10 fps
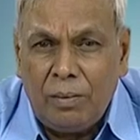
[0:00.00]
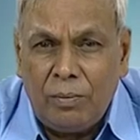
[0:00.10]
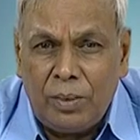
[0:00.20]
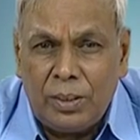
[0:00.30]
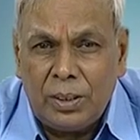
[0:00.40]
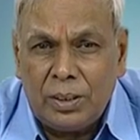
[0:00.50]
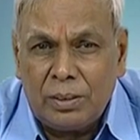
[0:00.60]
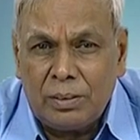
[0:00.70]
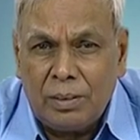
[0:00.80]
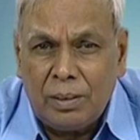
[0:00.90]
which is
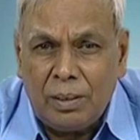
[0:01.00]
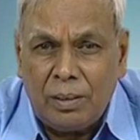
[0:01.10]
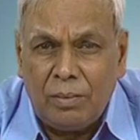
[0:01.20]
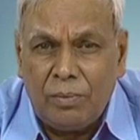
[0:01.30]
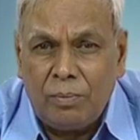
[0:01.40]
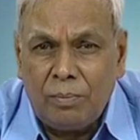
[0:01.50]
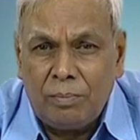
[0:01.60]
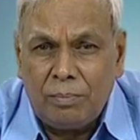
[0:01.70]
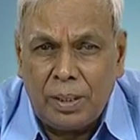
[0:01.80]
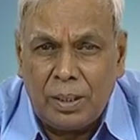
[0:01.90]
um,
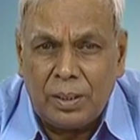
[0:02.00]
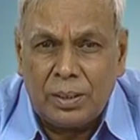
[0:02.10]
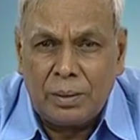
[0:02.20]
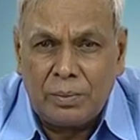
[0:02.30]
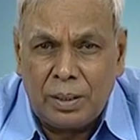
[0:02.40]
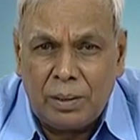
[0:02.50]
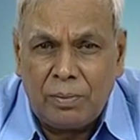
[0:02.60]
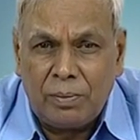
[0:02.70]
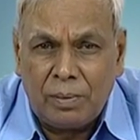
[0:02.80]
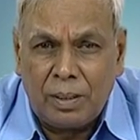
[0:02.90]
because of the
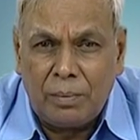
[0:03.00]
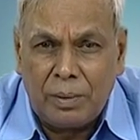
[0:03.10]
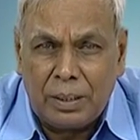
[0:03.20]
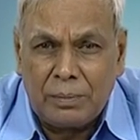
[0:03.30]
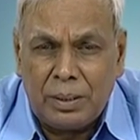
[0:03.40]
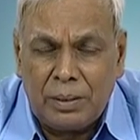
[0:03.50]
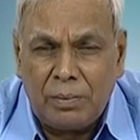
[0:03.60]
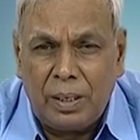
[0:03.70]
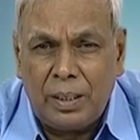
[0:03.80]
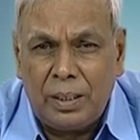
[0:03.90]
coming of the
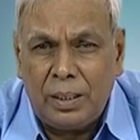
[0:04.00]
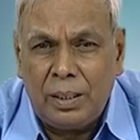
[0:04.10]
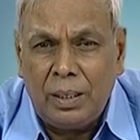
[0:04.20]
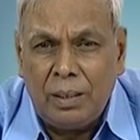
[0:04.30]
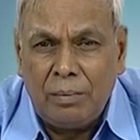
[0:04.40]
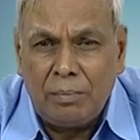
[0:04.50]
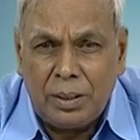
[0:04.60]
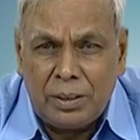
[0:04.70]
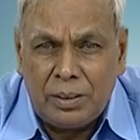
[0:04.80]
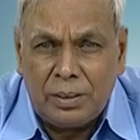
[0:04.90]
refinery
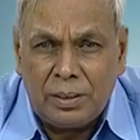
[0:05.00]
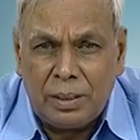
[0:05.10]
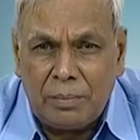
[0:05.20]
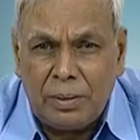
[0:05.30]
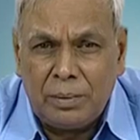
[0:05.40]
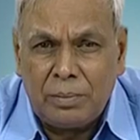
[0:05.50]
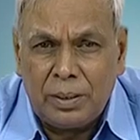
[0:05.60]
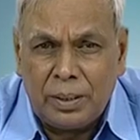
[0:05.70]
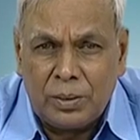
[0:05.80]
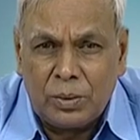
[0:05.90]
benzene is
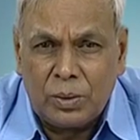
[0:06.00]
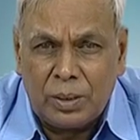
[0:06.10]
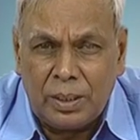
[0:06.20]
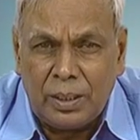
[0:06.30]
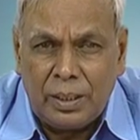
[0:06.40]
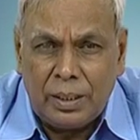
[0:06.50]
available and so the